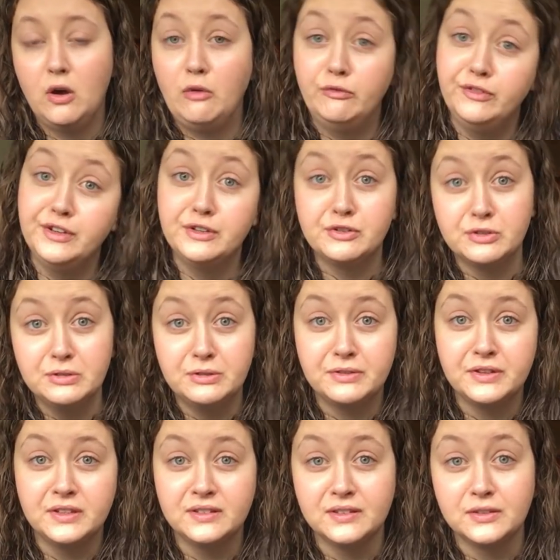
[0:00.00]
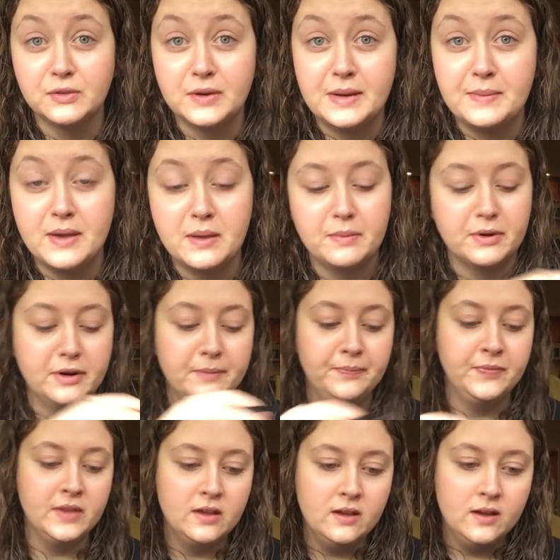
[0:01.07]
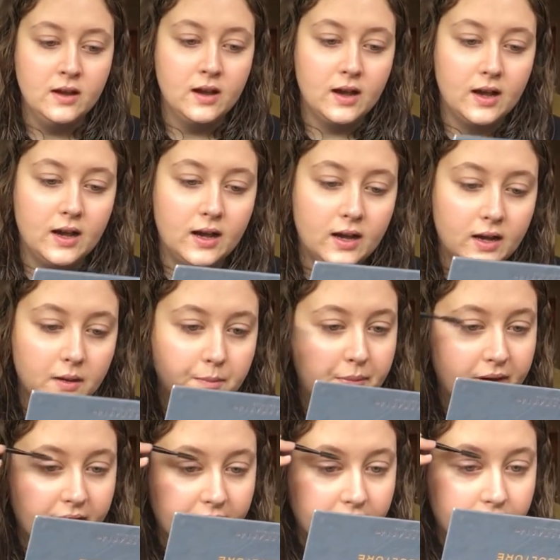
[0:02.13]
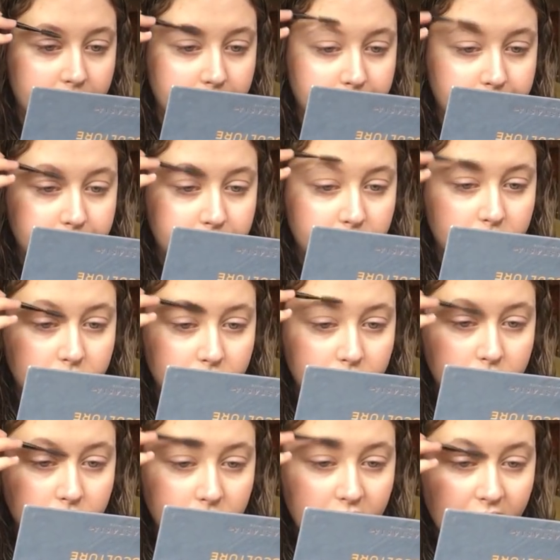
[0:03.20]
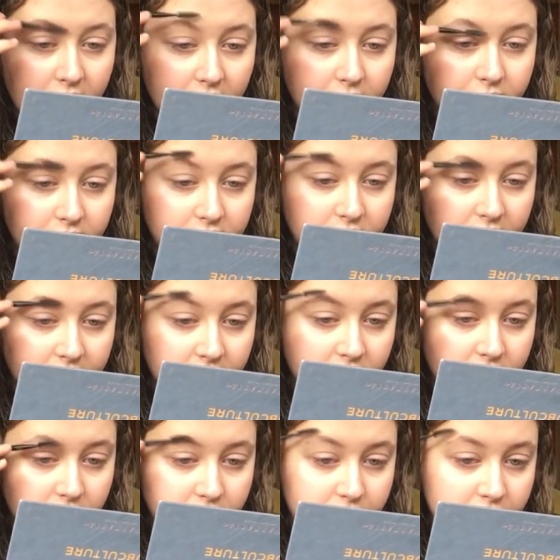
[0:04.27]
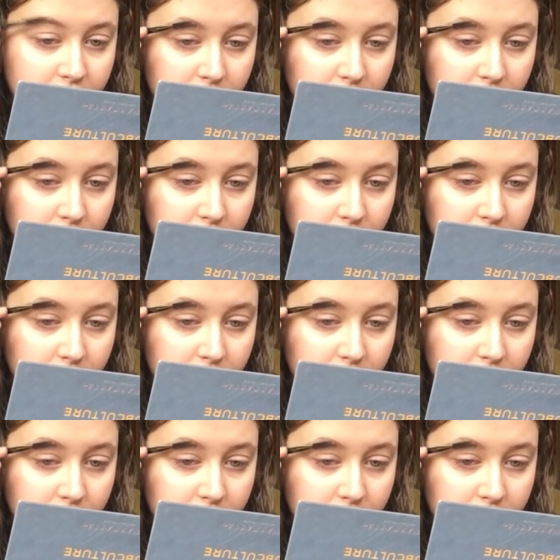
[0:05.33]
Hopefully a journal thinks it's a great paper, but yeah, that's kind of